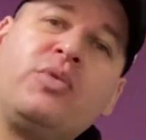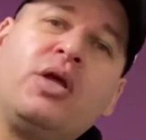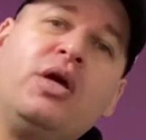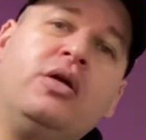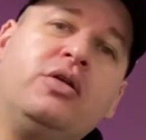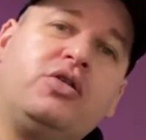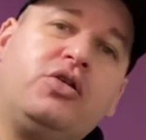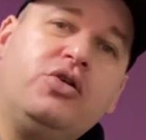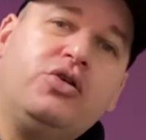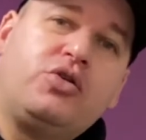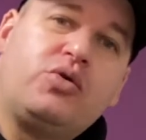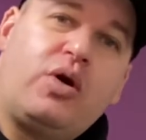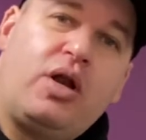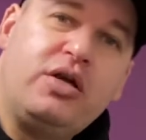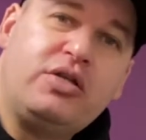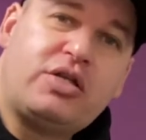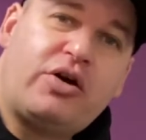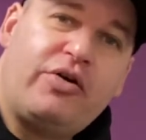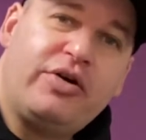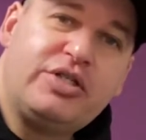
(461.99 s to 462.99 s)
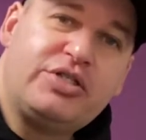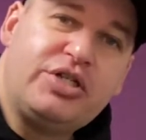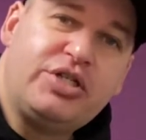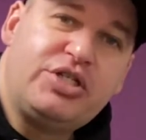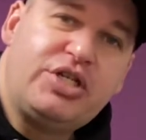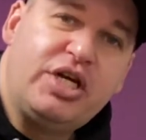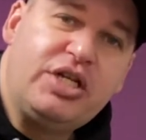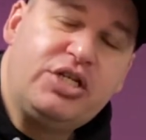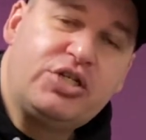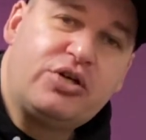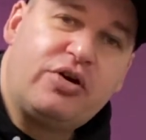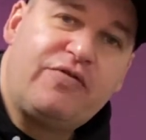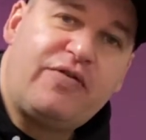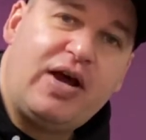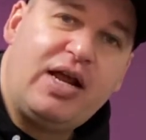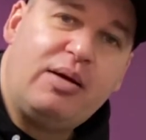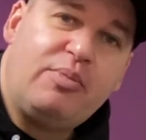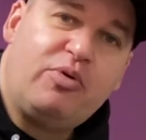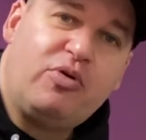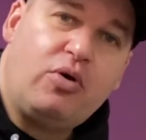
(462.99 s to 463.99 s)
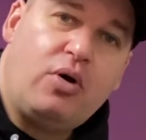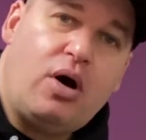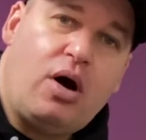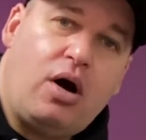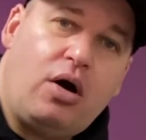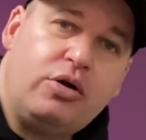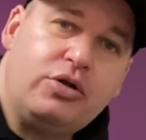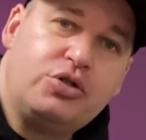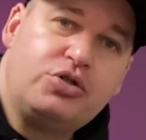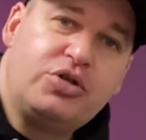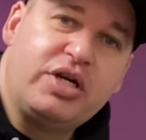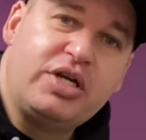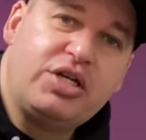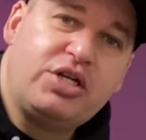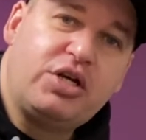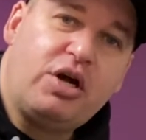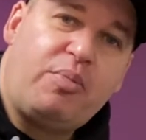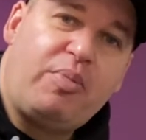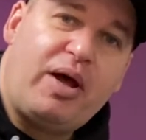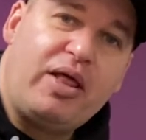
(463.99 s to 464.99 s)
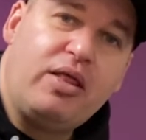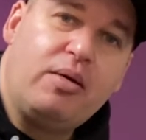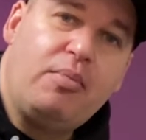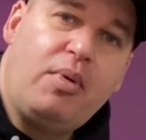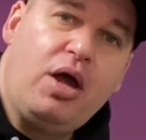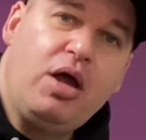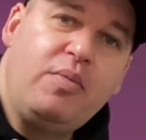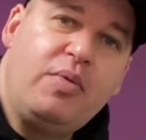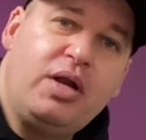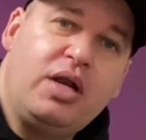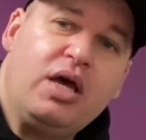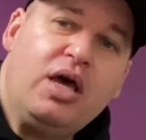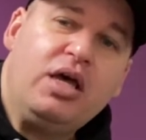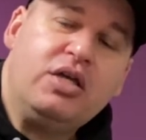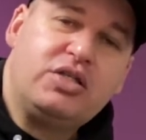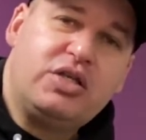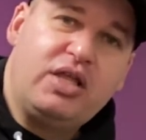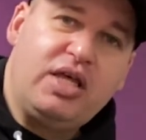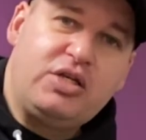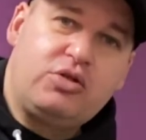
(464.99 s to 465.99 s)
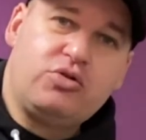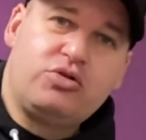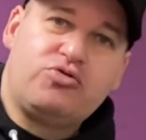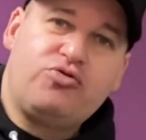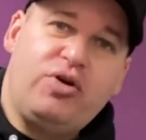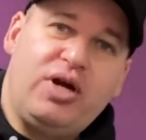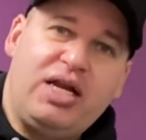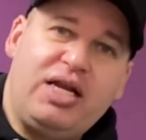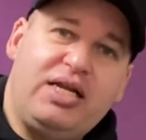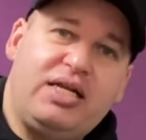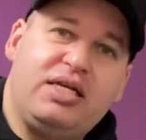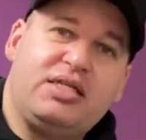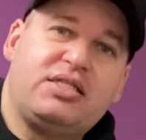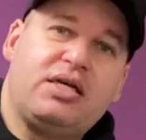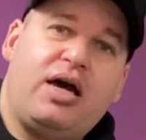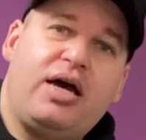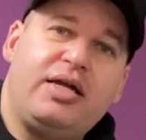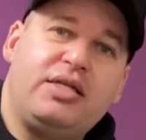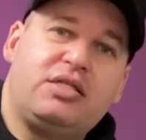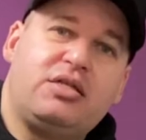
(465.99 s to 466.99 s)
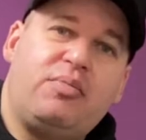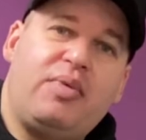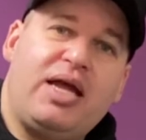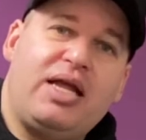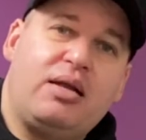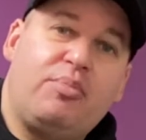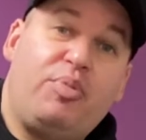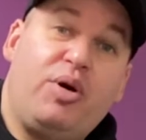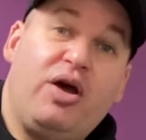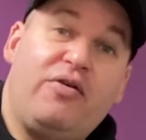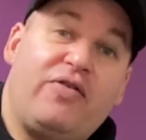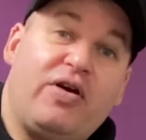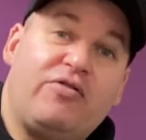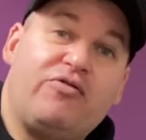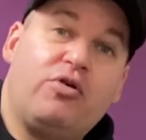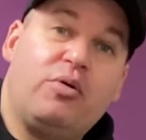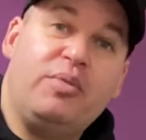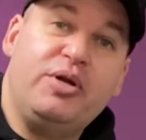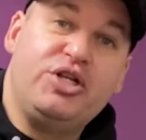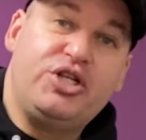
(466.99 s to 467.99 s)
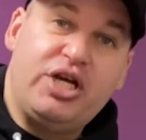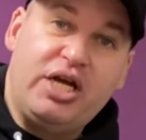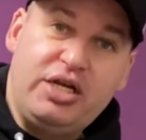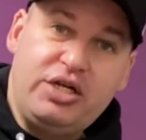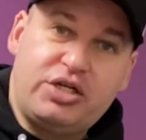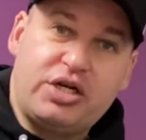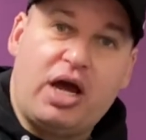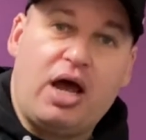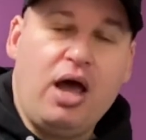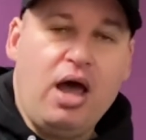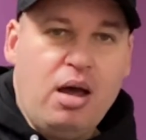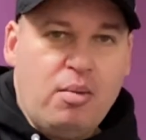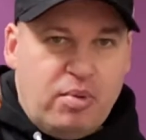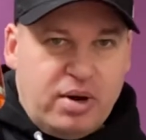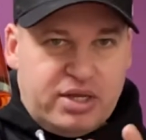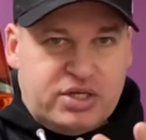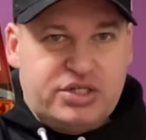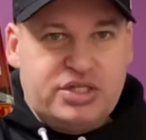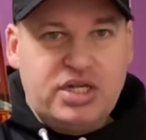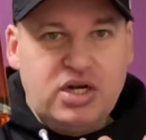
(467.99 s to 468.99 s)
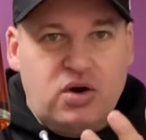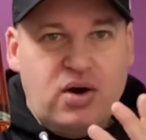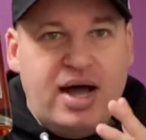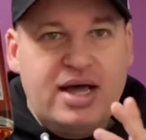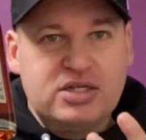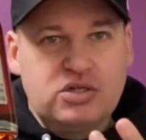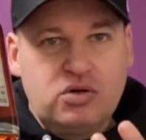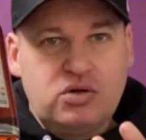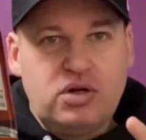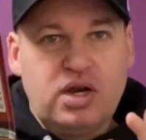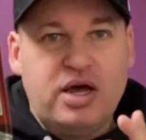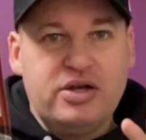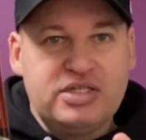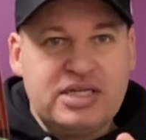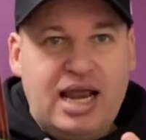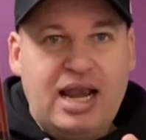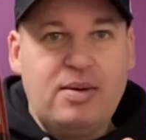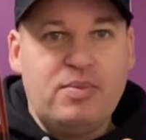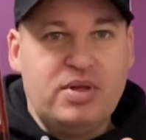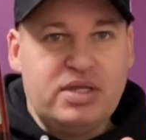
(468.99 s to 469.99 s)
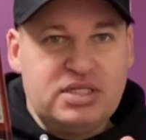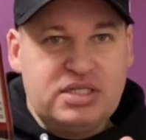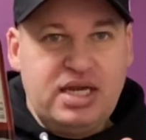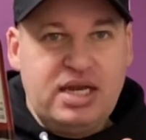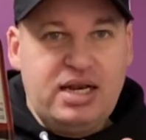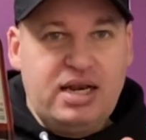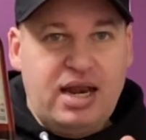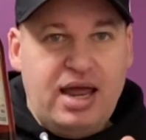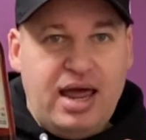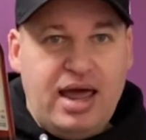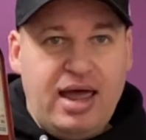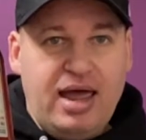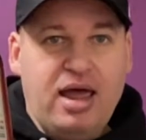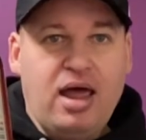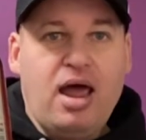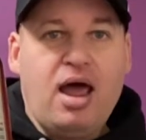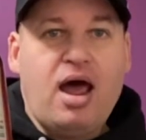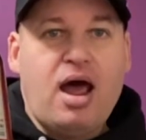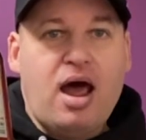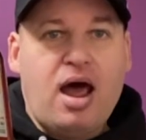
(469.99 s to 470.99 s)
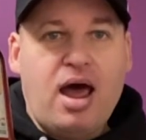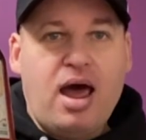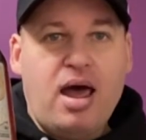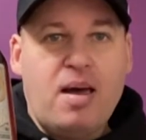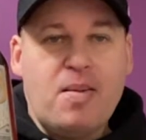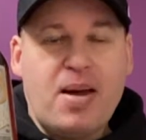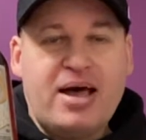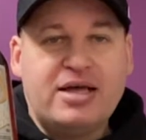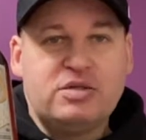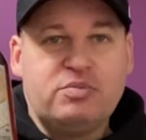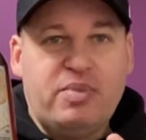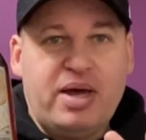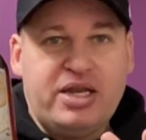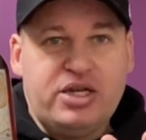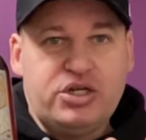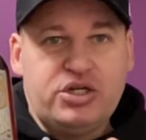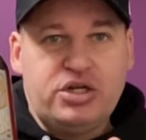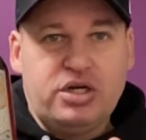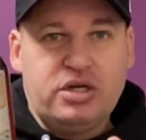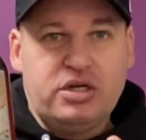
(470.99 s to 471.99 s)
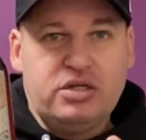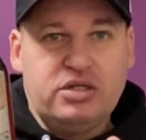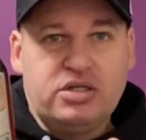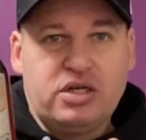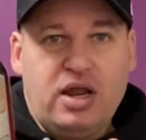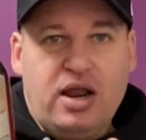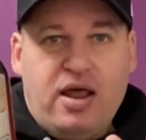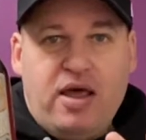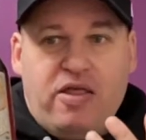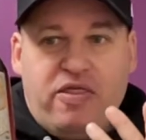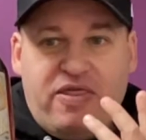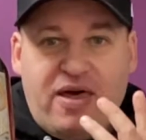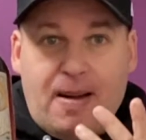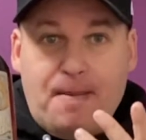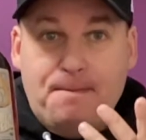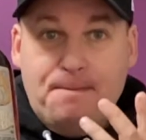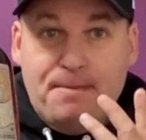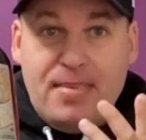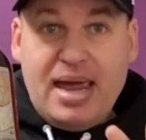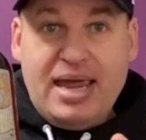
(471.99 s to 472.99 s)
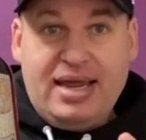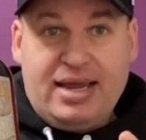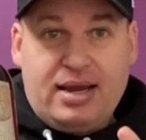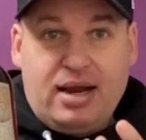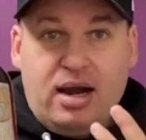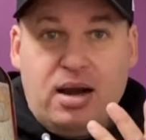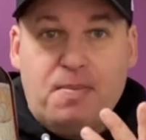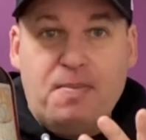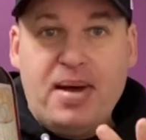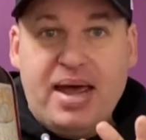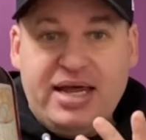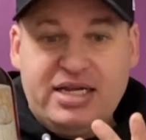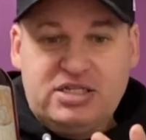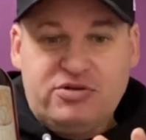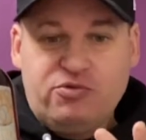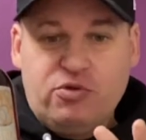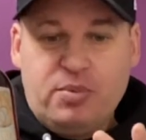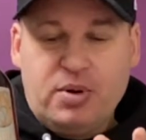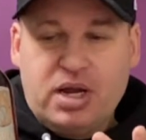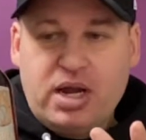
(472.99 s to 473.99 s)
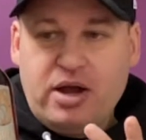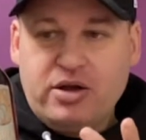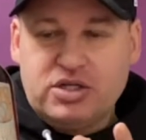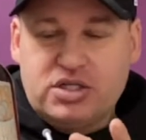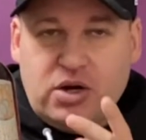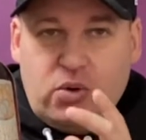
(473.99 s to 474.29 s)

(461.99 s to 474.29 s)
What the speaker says: 2 Swallows Orange and Ginger available on Drink Shop at the moment. So this was really designed to make the perfect rum and ginger, but it still has all those elements in there, as mentioned, that make an amazing rum and Coke. So